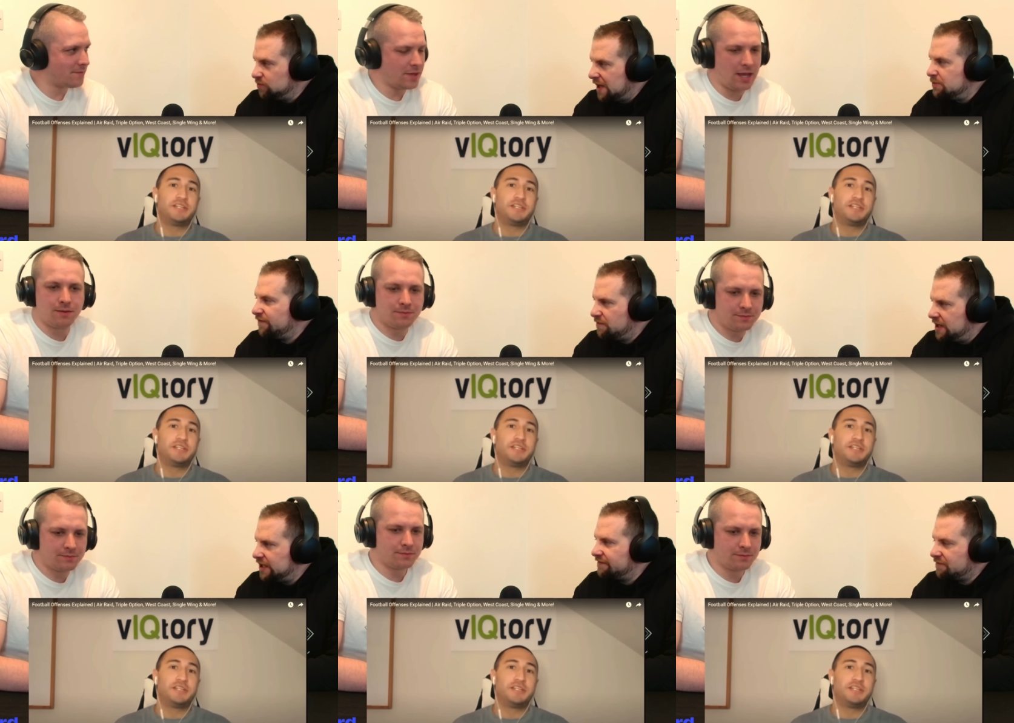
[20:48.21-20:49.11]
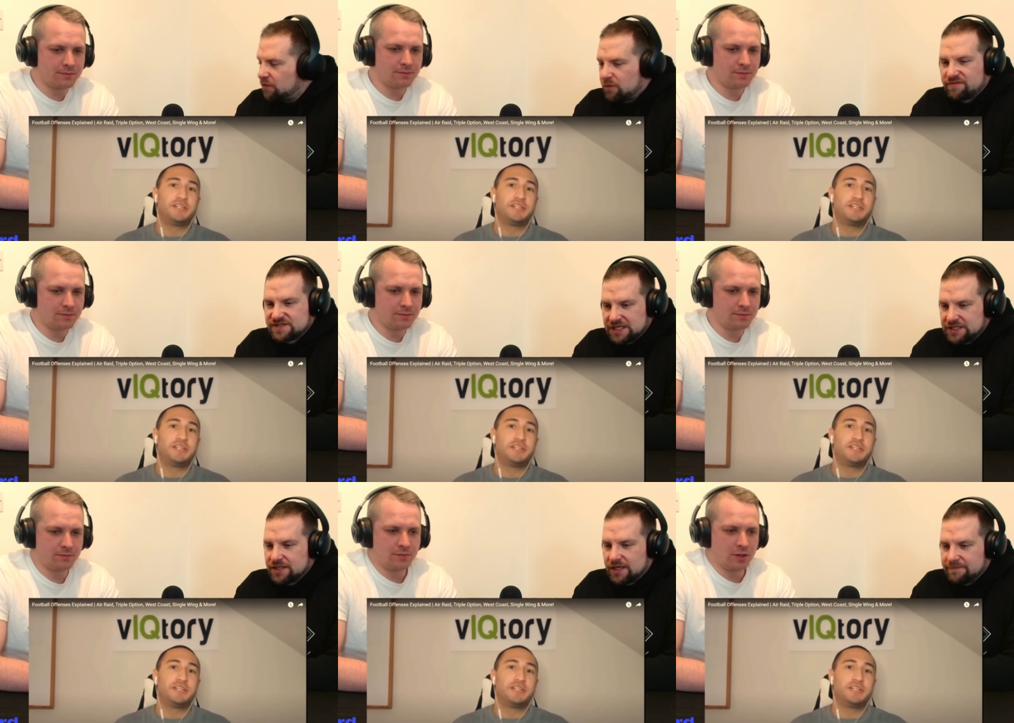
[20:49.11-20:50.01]
Speaker 1: way yeah. more familiar from what we've
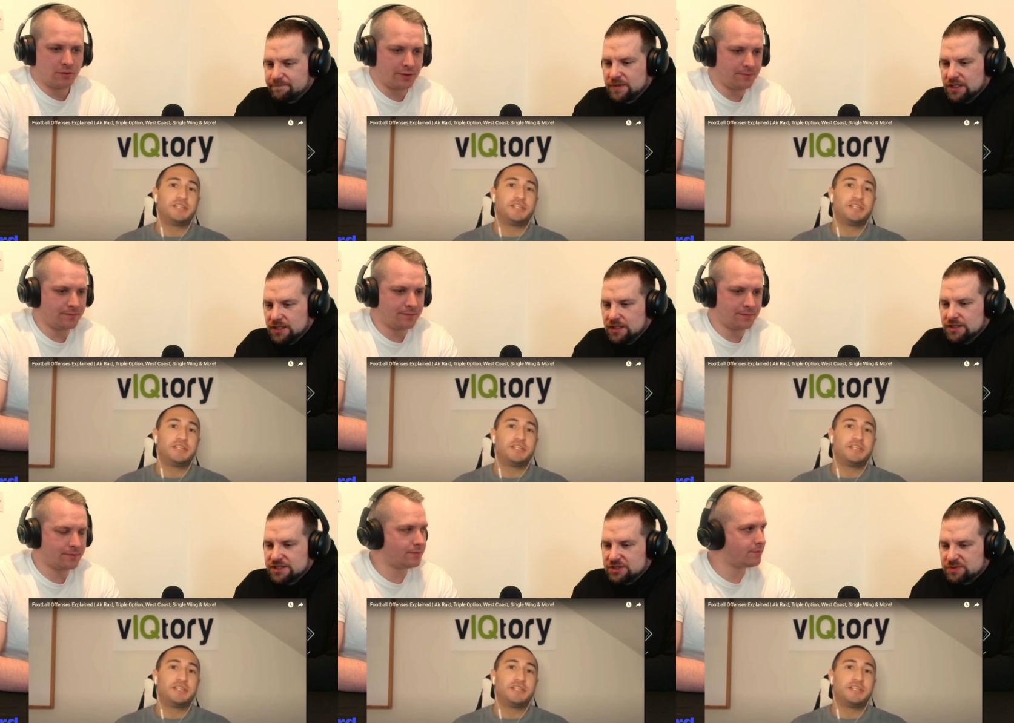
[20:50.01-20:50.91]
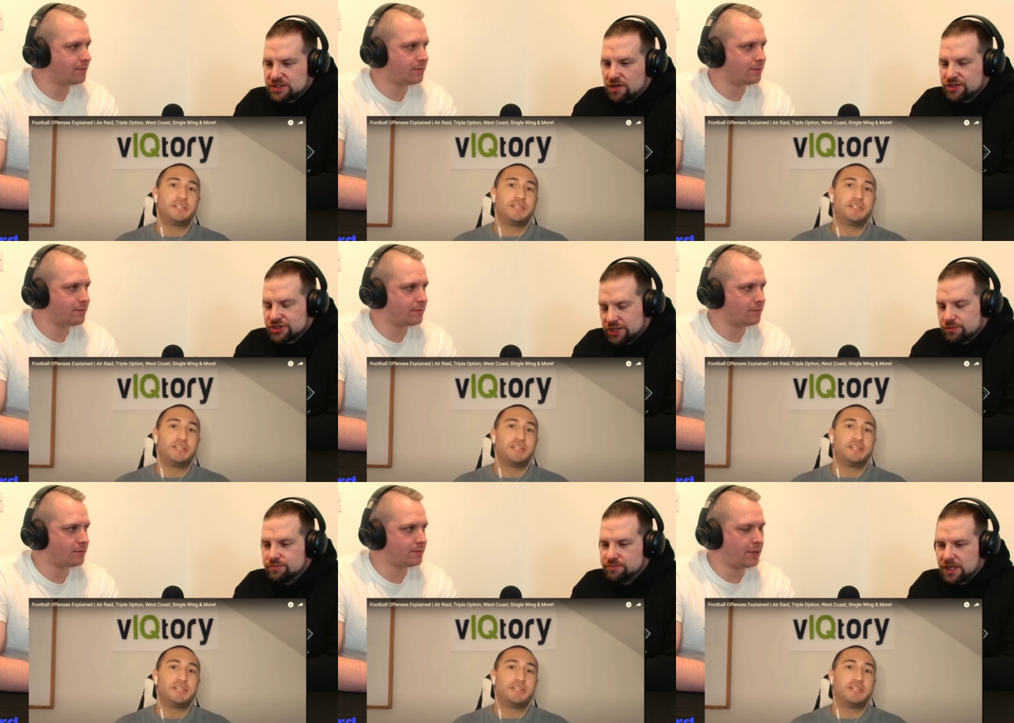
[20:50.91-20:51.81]
seen. Um, Agreed. Since we started the
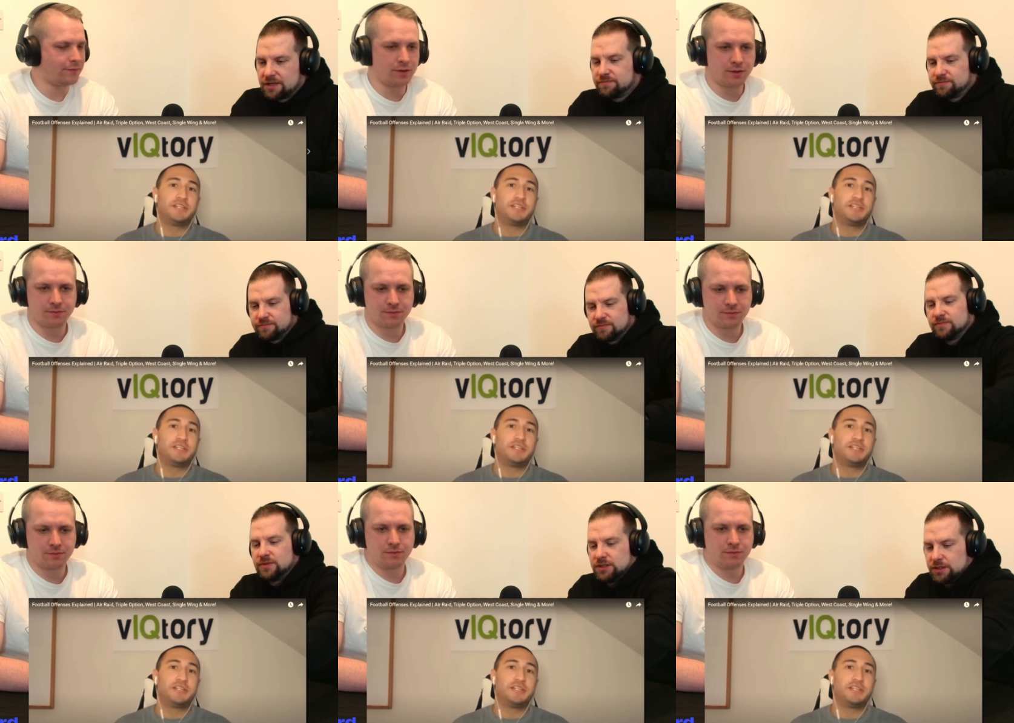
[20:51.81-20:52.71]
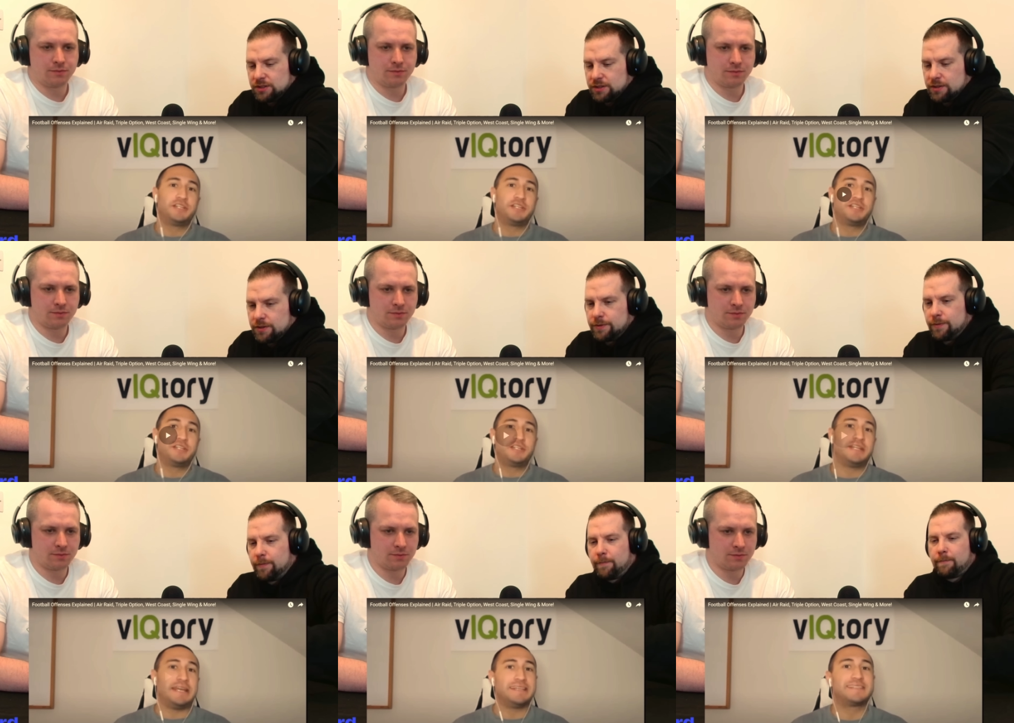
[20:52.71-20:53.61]
channel, yeah. definitely.
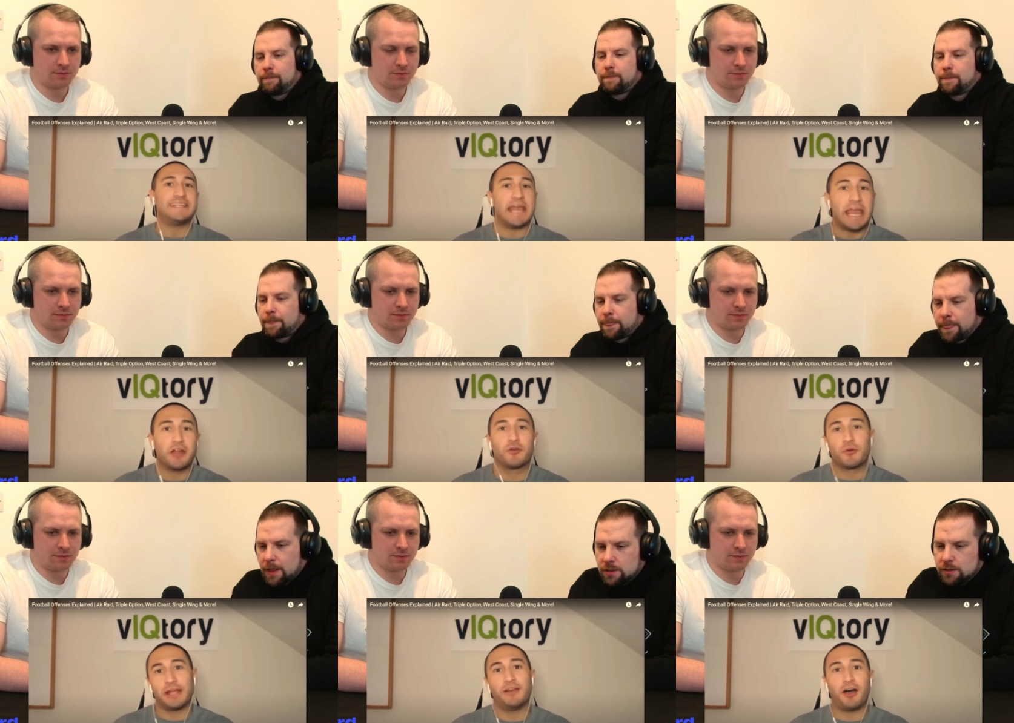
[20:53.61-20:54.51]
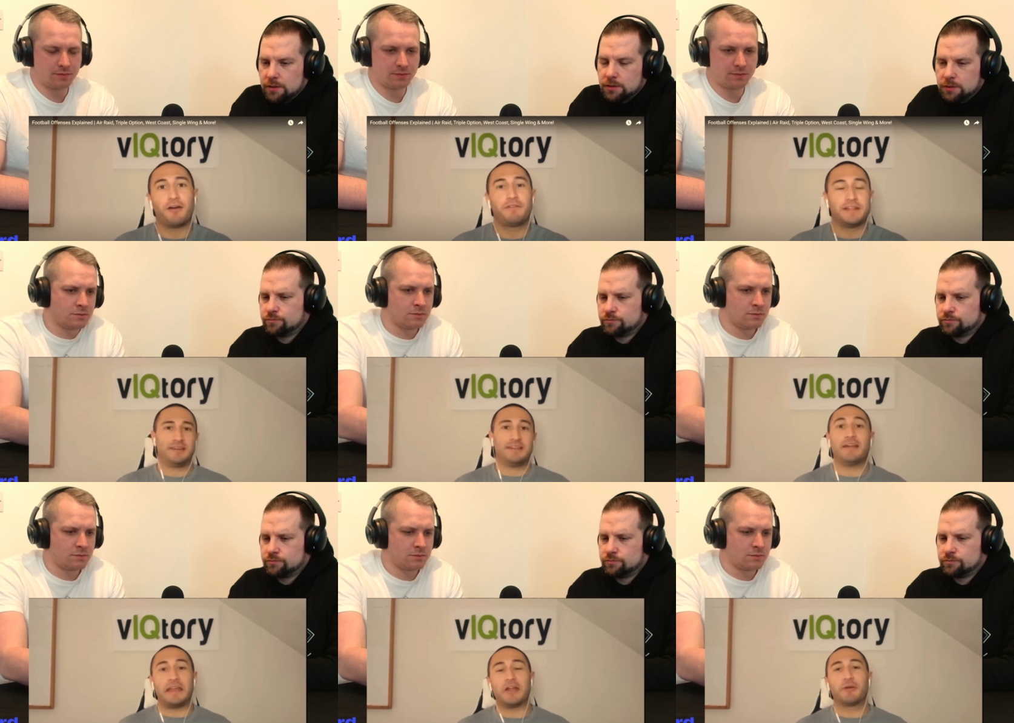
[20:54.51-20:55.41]
Speaker 2: Is the air raid offense. Now,
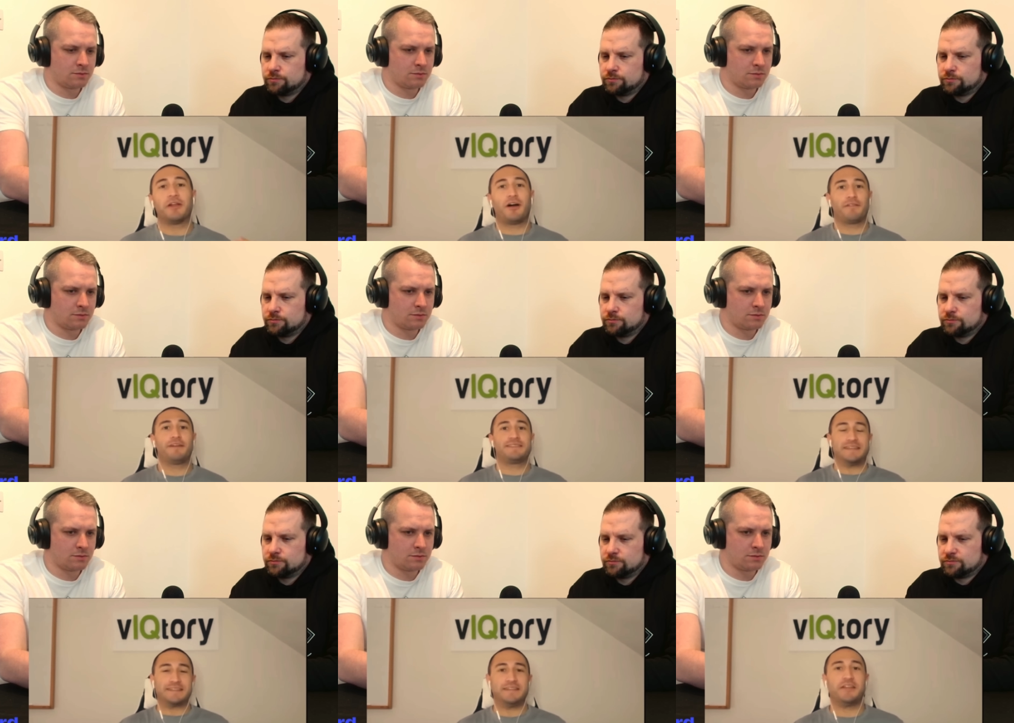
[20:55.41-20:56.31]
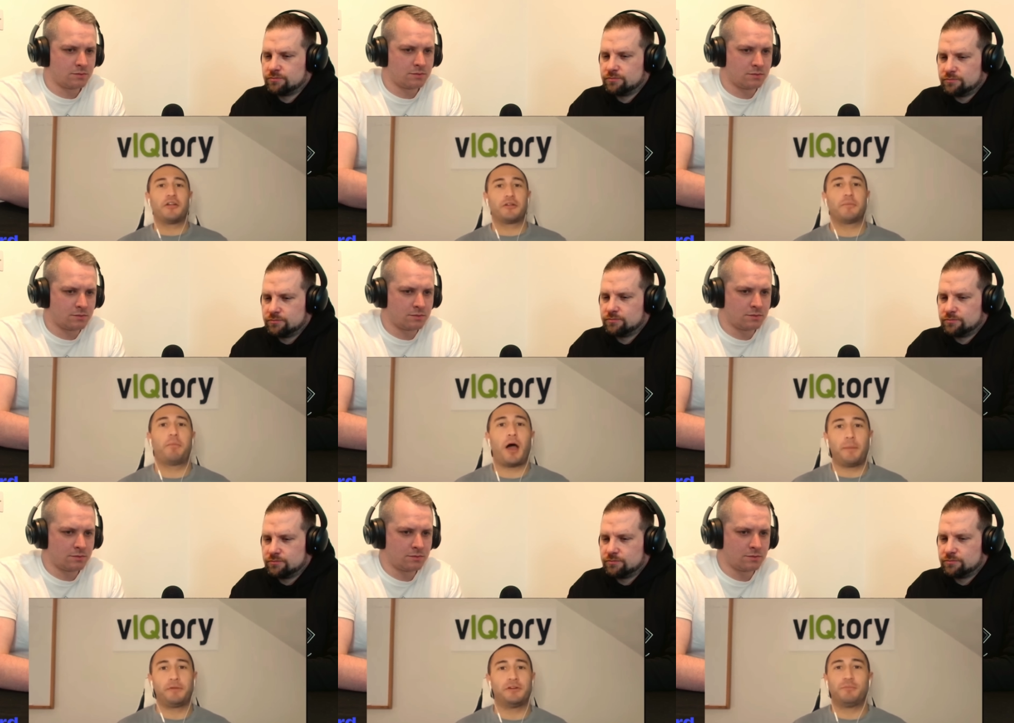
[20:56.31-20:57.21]
the air raid offense is another
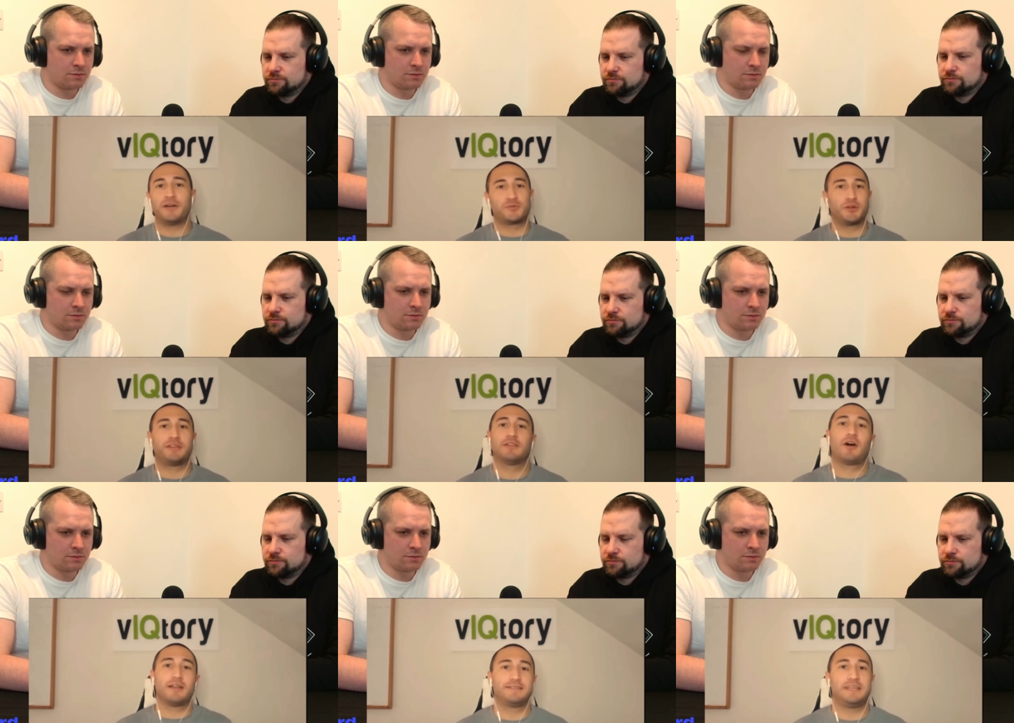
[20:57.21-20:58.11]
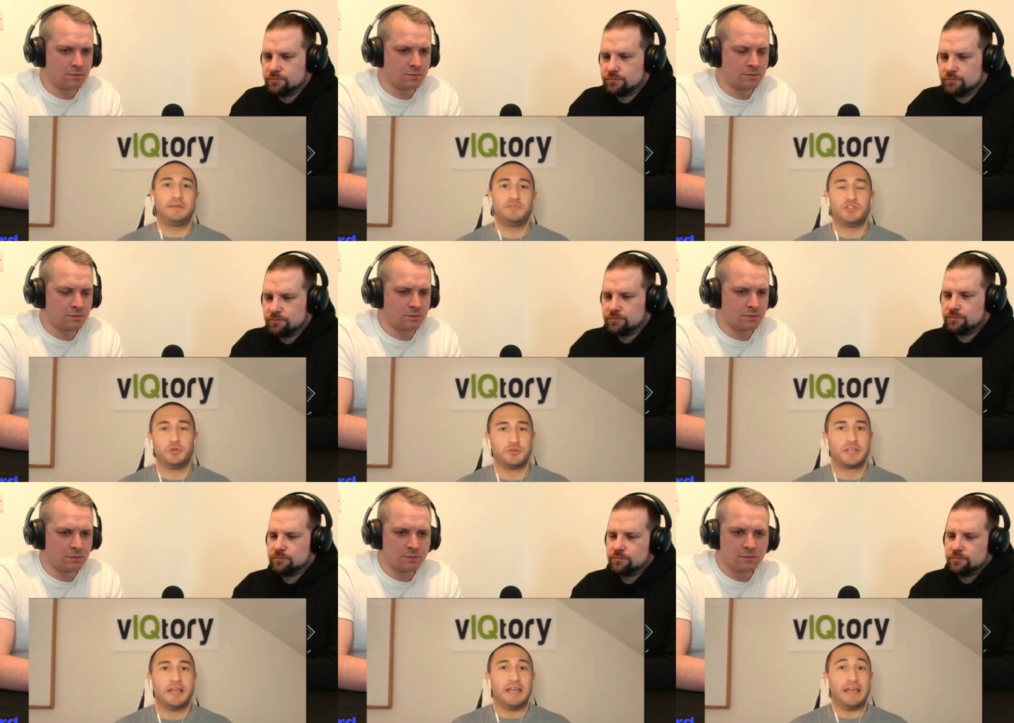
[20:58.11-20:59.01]
popular buzzword that a lot of teams use,
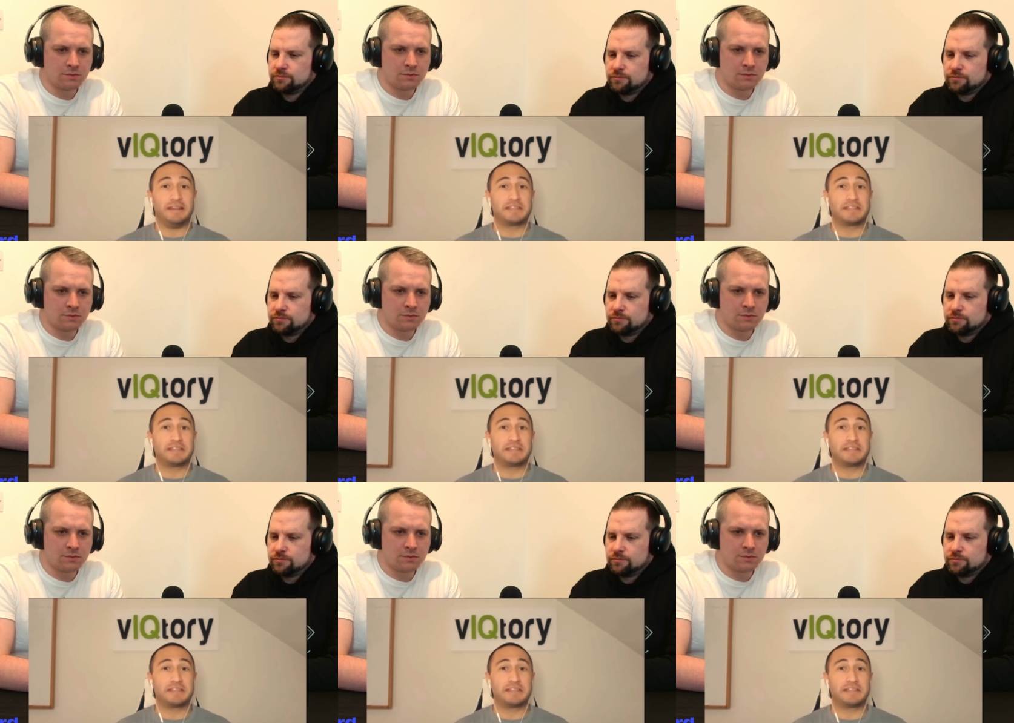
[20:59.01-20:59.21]
and